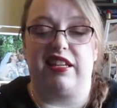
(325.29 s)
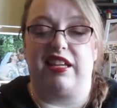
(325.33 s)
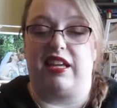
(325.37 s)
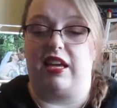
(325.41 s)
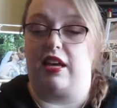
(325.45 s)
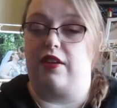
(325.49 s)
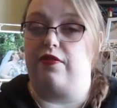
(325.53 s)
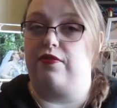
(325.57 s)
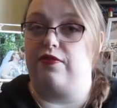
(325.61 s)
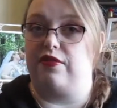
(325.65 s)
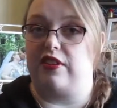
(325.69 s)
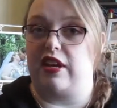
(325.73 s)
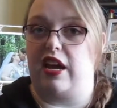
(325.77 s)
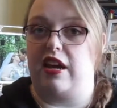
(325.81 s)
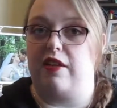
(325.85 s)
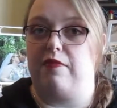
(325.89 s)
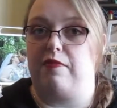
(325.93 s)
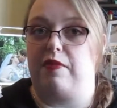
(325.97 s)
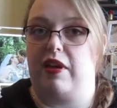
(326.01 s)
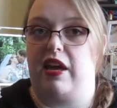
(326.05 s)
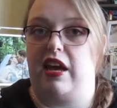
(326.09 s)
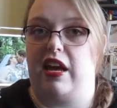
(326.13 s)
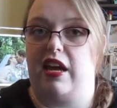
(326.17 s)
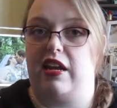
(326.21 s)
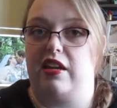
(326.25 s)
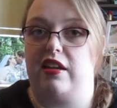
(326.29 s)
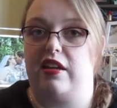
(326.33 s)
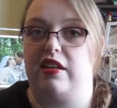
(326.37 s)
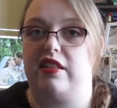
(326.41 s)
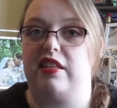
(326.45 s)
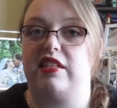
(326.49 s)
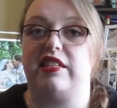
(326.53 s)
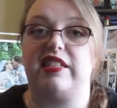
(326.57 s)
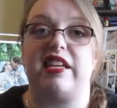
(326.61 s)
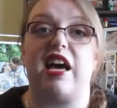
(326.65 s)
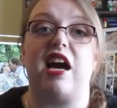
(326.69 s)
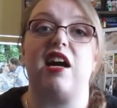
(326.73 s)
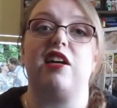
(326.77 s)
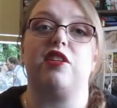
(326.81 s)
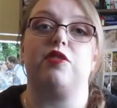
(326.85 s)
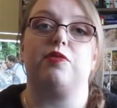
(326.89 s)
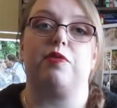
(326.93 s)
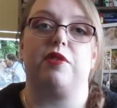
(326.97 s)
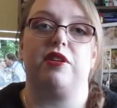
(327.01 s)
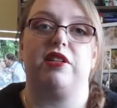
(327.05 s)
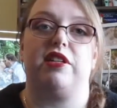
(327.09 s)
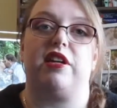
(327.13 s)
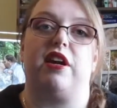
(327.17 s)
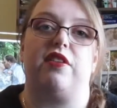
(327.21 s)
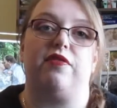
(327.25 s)
gift I made, the socks
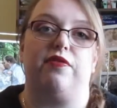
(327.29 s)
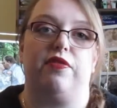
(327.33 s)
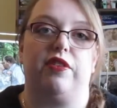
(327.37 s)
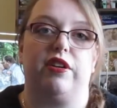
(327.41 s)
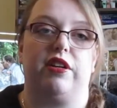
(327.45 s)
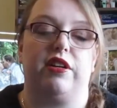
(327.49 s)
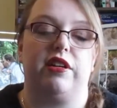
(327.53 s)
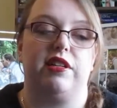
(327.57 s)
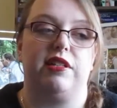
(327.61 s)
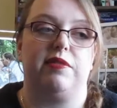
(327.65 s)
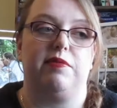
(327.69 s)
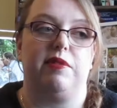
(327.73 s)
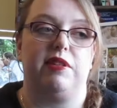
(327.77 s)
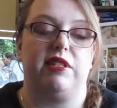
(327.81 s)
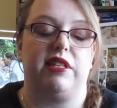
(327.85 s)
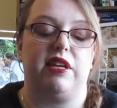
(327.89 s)
weren't done for Christmas.